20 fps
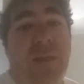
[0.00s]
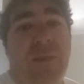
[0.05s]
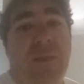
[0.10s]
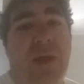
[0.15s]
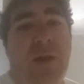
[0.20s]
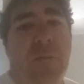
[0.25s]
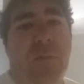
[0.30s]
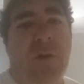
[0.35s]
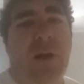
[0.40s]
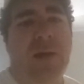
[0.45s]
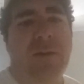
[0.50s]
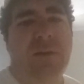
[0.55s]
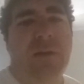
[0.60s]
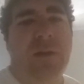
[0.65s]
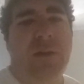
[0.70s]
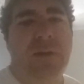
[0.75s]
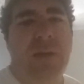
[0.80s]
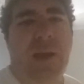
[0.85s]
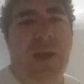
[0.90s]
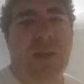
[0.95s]
we'll have
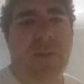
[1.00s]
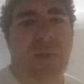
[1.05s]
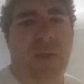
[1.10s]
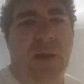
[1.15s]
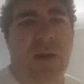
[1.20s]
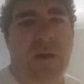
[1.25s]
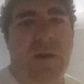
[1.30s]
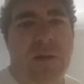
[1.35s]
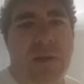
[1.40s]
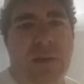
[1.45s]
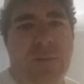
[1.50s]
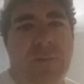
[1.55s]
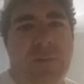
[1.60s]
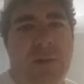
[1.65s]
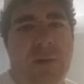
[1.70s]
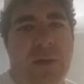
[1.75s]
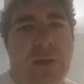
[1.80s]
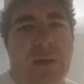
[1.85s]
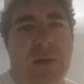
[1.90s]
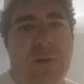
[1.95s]
to attack that on a
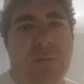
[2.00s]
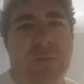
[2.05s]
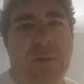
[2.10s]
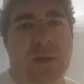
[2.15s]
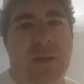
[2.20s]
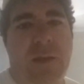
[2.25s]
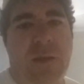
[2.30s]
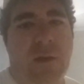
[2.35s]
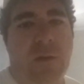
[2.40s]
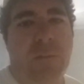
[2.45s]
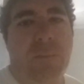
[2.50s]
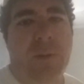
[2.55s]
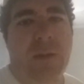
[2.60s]
different video,